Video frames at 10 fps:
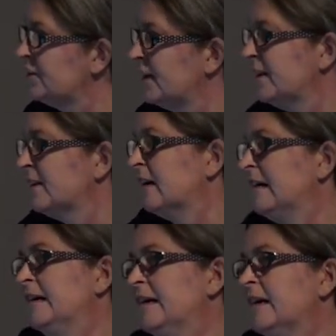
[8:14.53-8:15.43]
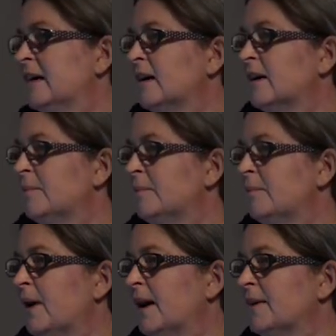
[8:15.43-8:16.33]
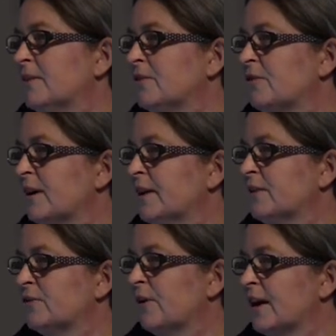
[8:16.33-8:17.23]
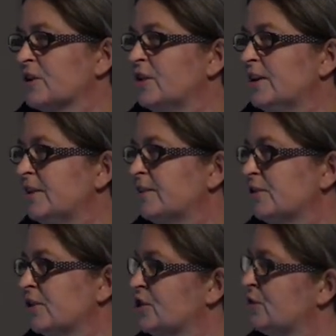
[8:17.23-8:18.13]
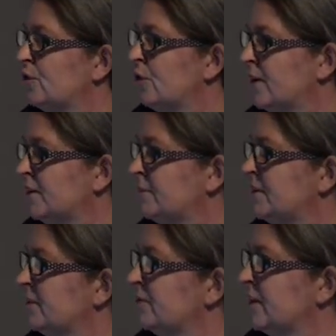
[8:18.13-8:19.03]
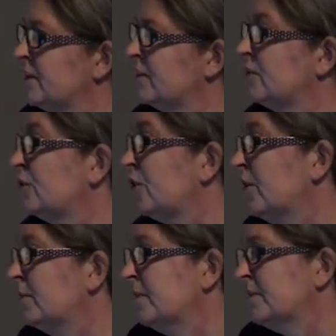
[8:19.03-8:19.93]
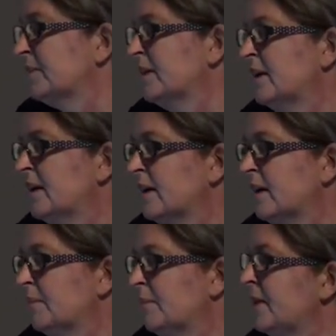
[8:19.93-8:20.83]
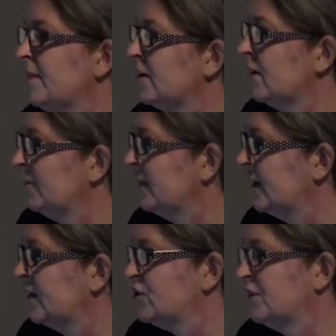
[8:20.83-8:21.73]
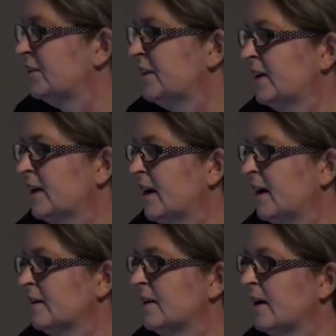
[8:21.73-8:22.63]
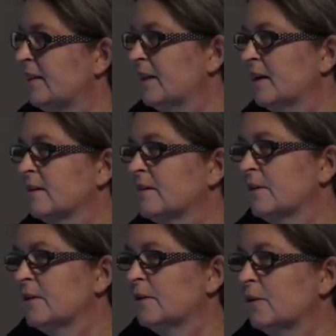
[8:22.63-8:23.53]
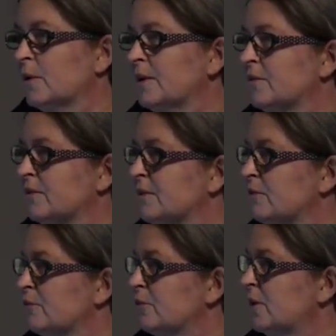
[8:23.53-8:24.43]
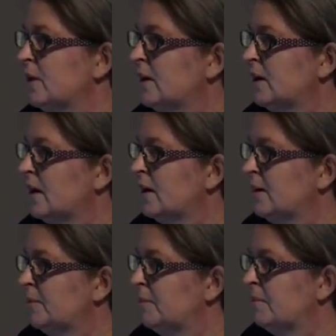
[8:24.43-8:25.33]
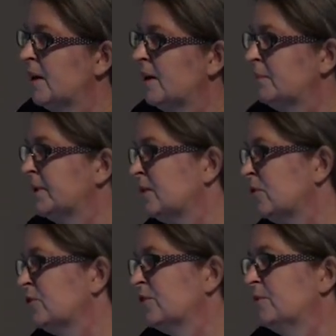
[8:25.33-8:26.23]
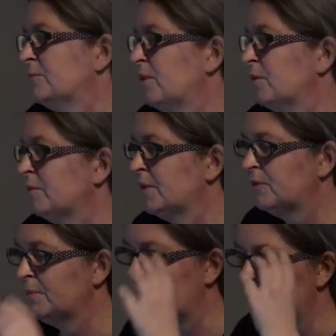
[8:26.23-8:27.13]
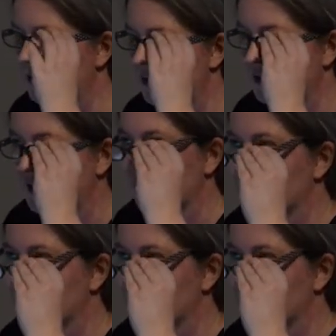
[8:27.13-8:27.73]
data and trying to actually search for specific terms in the communications data. I think the ones of us who are a bit older probably remember the